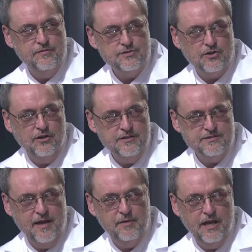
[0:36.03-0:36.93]
Physical
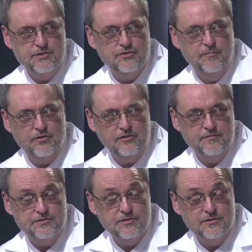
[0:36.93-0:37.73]
examination, most of us